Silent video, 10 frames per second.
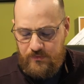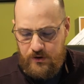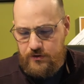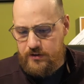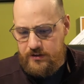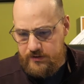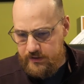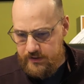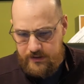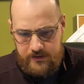
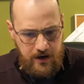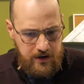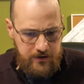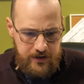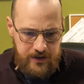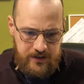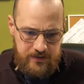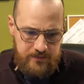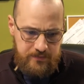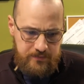earnestly
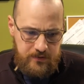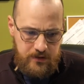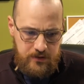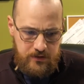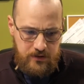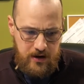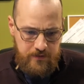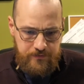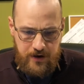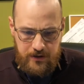desiring uh,
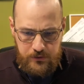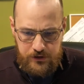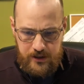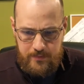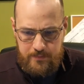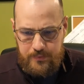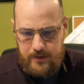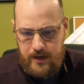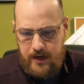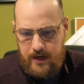fellowship
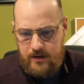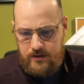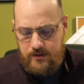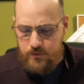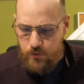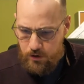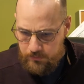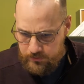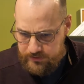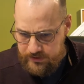and
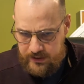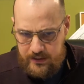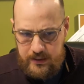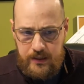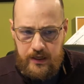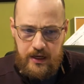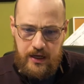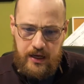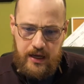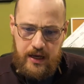normalcy
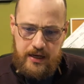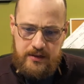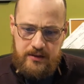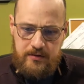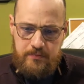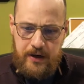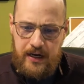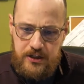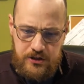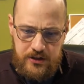and
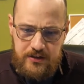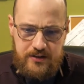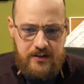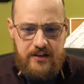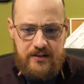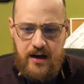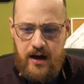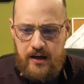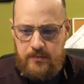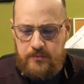impatient at
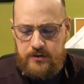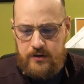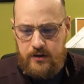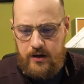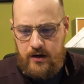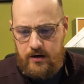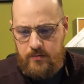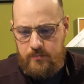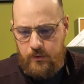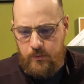times. Uh,
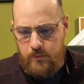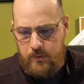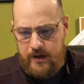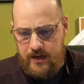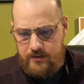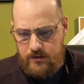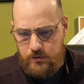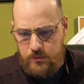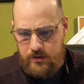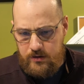but we ask that
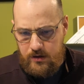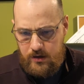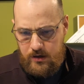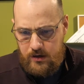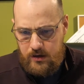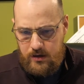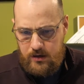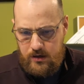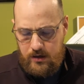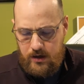you would
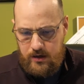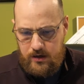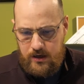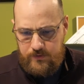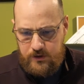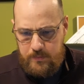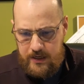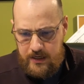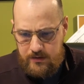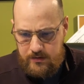uh, give us
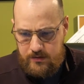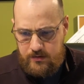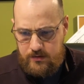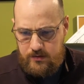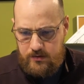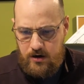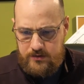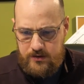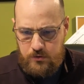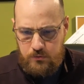peace,
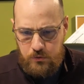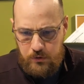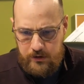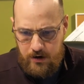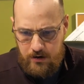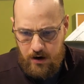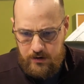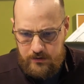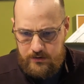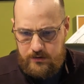cause it to rule in our
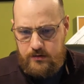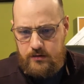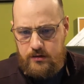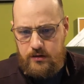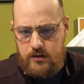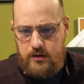hearts,